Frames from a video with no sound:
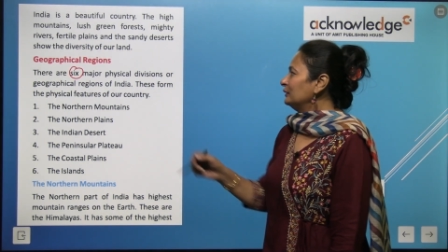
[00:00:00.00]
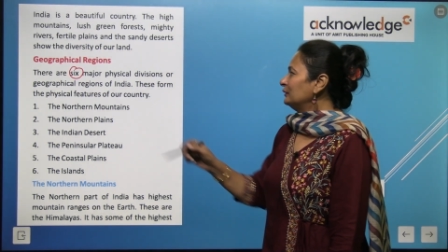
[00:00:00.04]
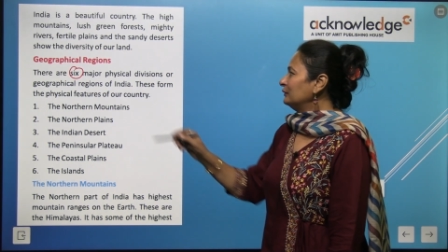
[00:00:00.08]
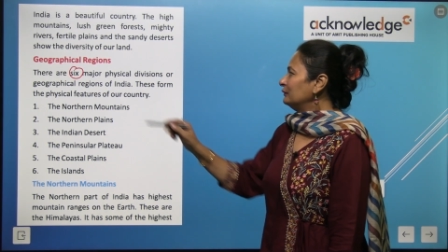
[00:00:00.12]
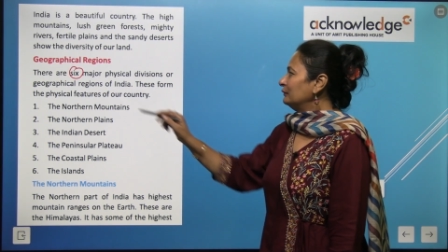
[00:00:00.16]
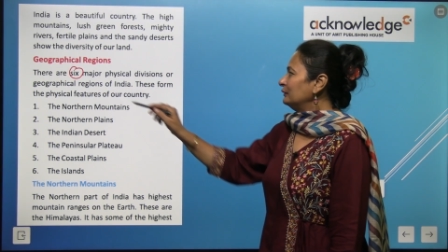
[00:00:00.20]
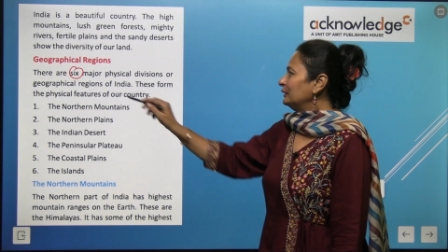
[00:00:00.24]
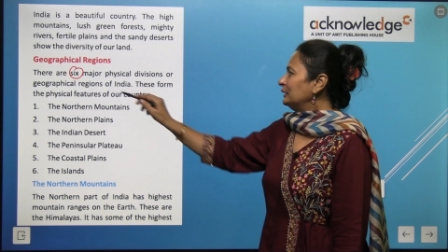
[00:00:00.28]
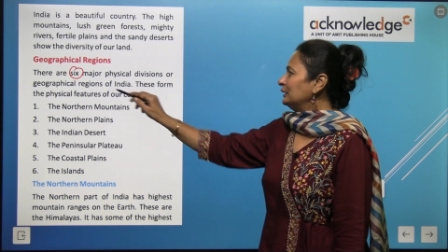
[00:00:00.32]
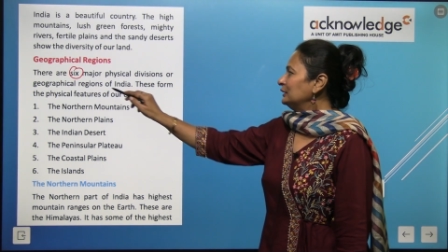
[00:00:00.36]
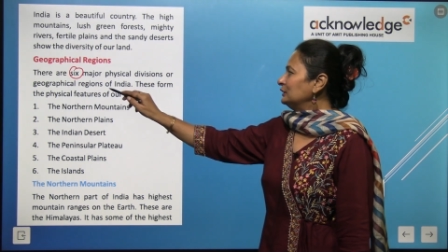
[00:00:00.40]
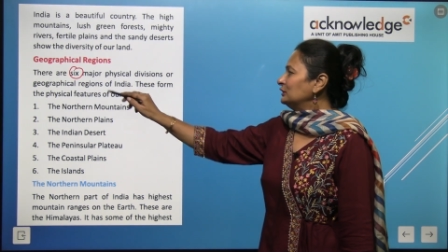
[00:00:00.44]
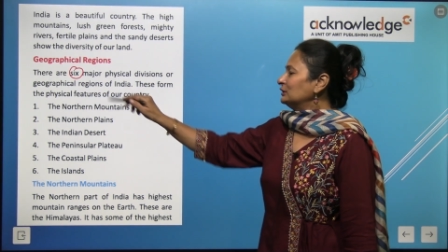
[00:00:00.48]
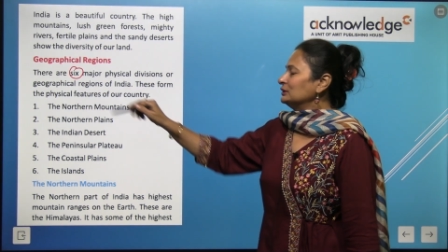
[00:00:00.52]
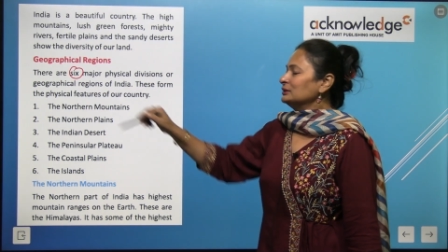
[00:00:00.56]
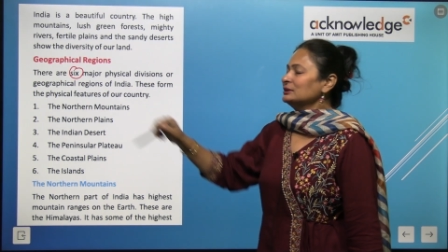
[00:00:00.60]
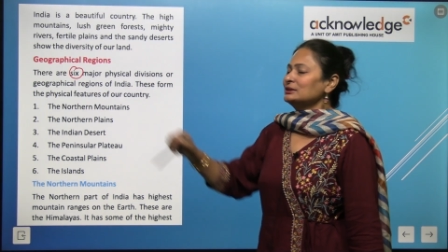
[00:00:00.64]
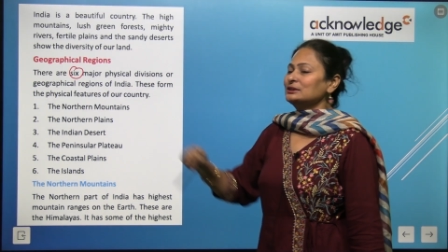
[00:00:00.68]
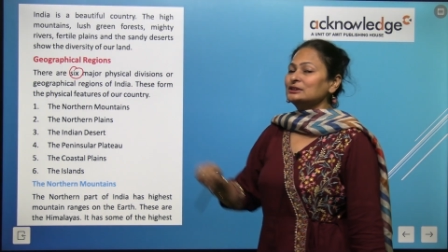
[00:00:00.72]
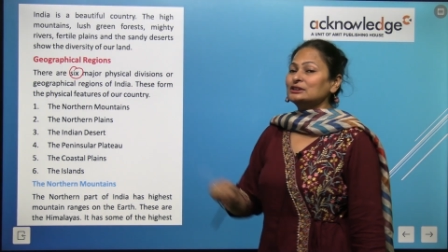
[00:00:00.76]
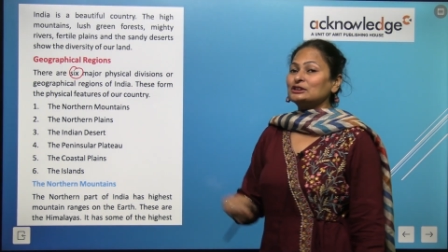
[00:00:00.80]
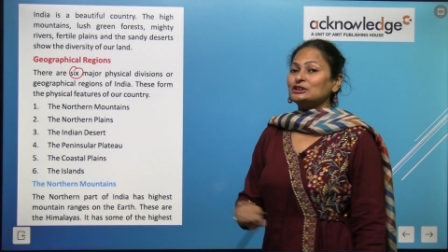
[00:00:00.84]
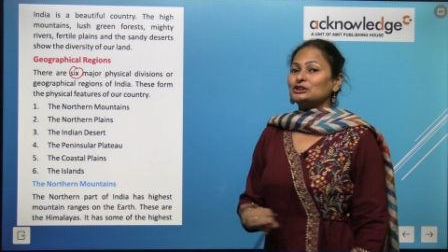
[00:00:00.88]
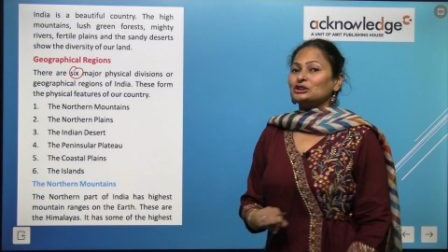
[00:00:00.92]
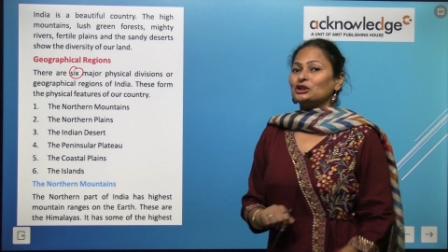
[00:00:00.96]

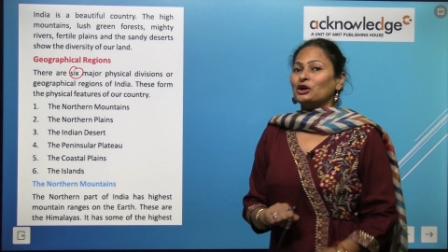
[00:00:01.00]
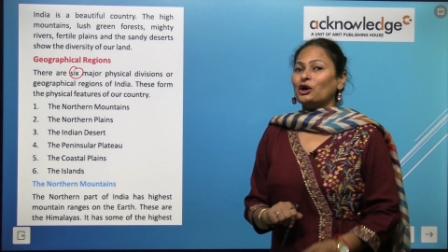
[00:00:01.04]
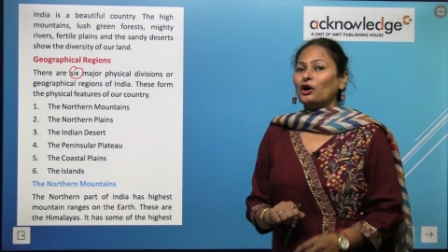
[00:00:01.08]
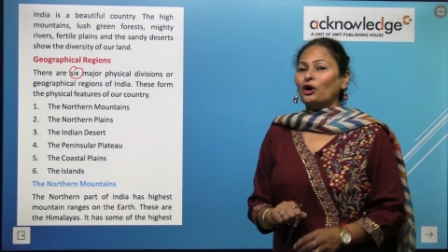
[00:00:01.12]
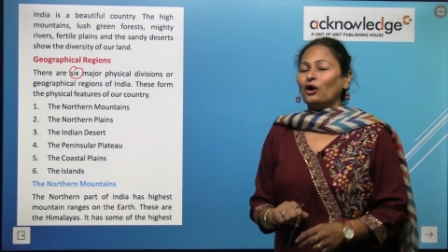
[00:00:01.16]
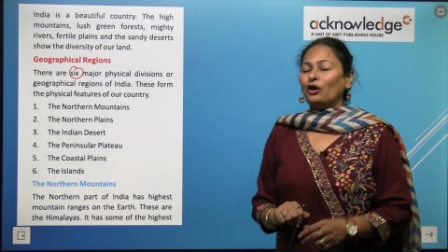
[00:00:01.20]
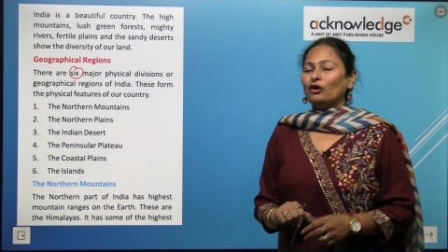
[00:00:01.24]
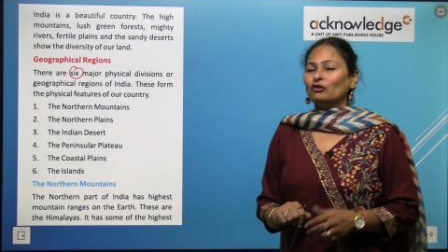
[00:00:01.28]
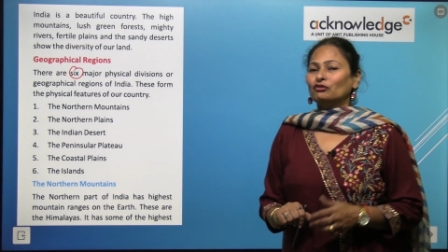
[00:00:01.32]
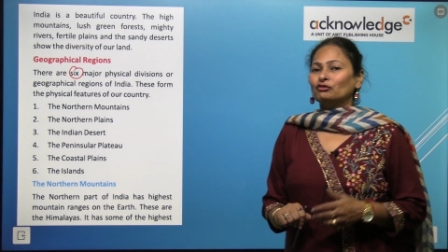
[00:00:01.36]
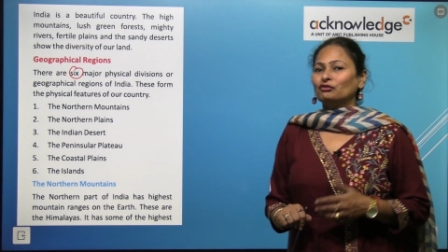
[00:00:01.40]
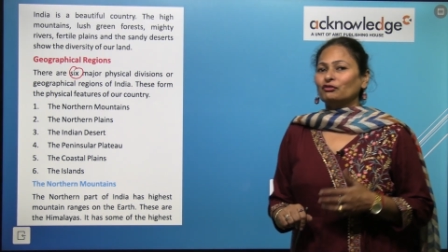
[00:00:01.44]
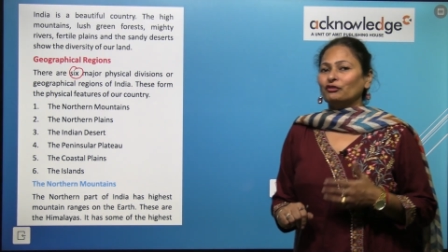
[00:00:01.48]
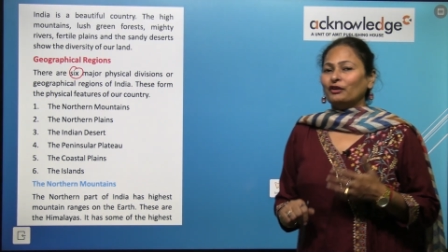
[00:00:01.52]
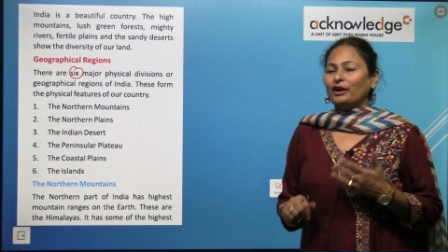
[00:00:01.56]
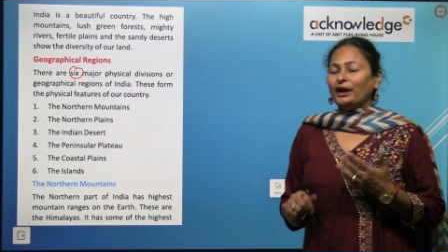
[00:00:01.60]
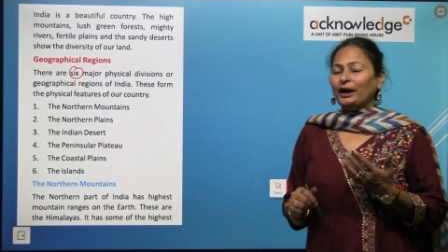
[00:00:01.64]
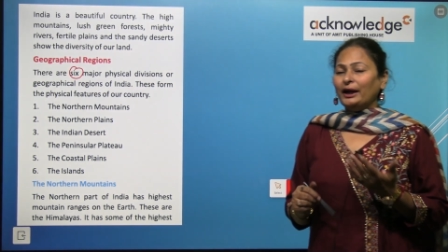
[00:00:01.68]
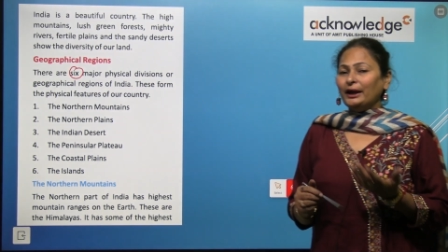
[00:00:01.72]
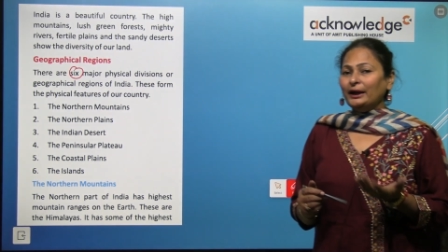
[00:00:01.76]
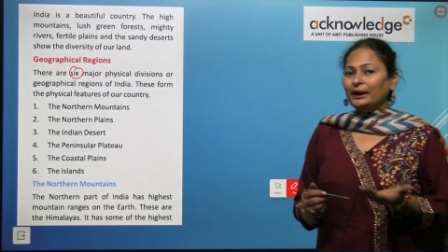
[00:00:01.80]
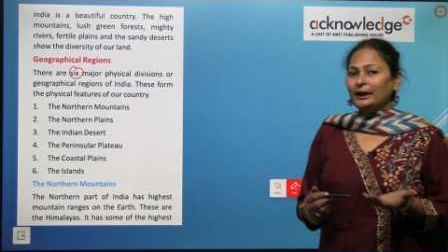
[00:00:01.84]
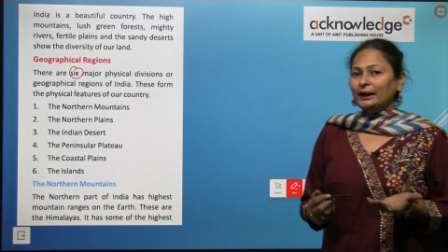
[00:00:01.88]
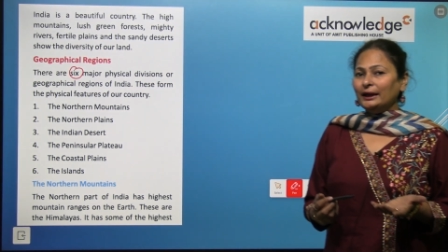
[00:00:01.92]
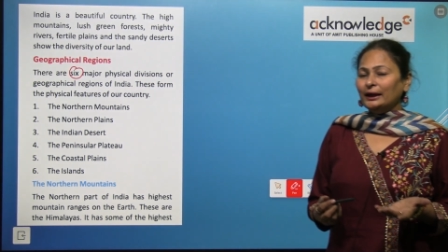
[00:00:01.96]
regions of
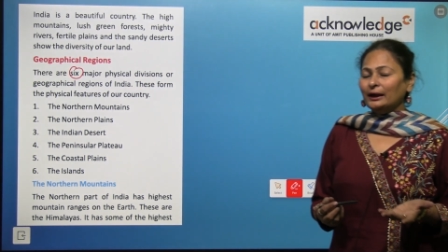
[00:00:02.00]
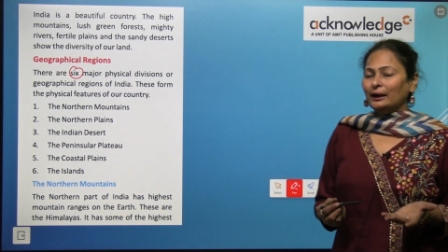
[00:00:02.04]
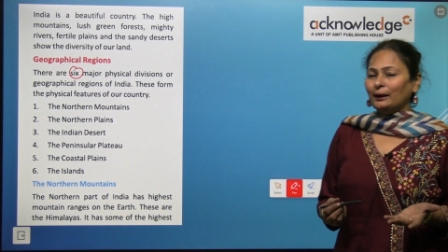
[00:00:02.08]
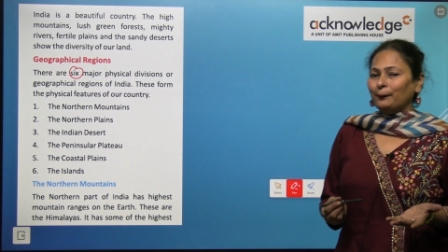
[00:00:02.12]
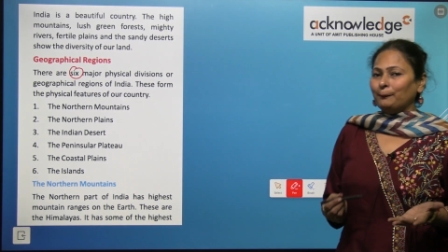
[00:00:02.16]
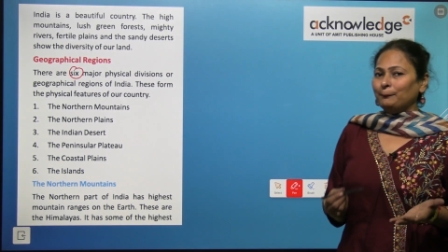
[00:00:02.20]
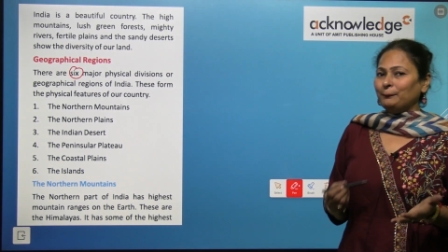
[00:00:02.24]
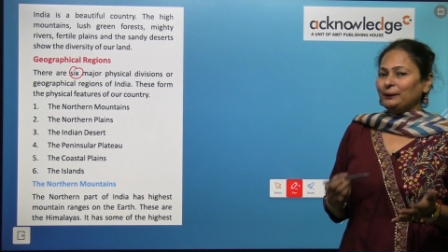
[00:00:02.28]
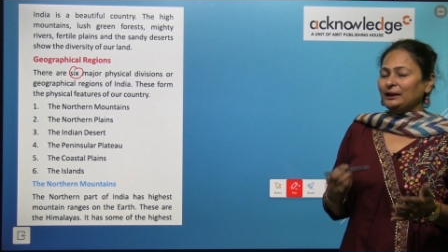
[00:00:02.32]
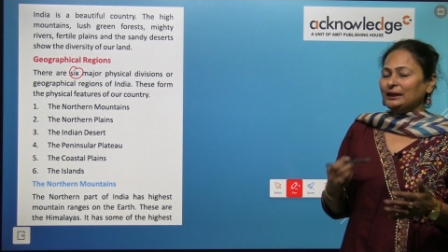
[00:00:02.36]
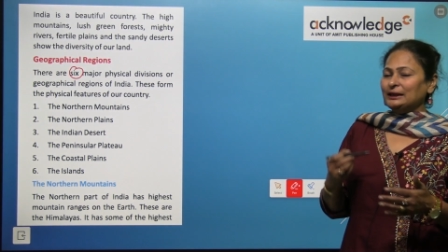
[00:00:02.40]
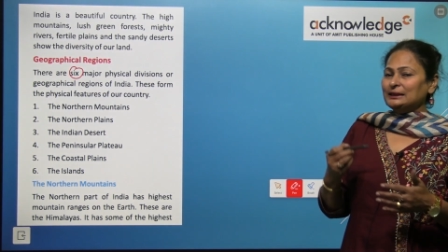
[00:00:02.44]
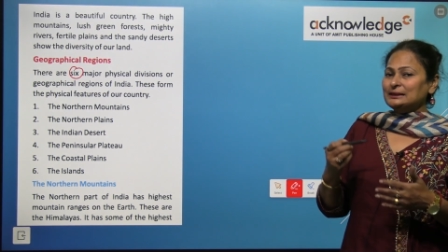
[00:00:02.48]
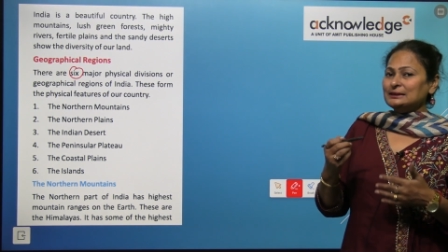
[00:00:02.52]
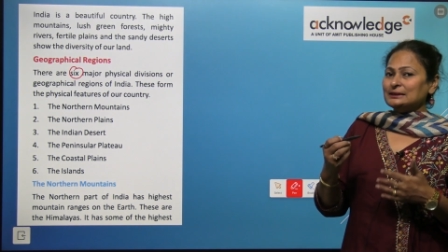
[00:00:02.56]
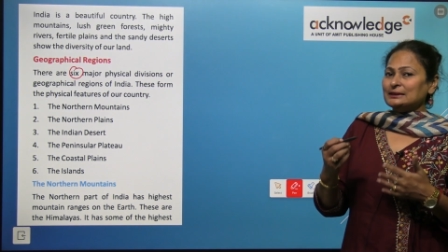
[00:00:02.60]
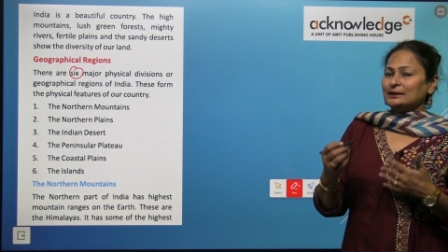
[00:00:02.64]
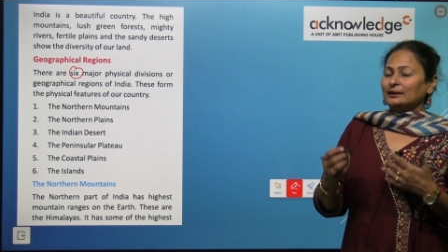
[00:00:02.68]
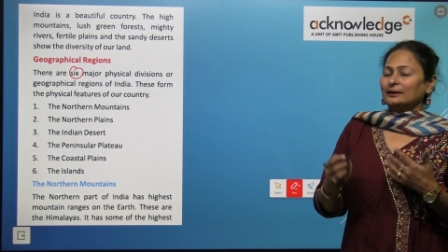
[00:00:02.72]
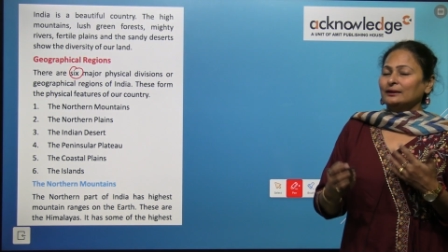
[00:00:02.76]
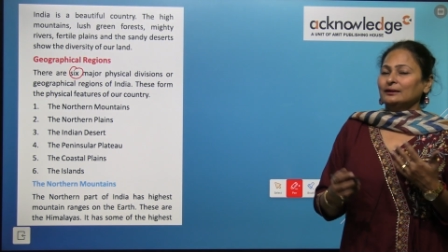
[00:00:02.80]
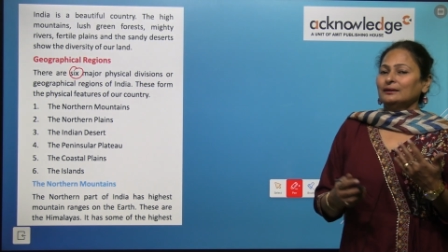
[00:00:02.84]
India, means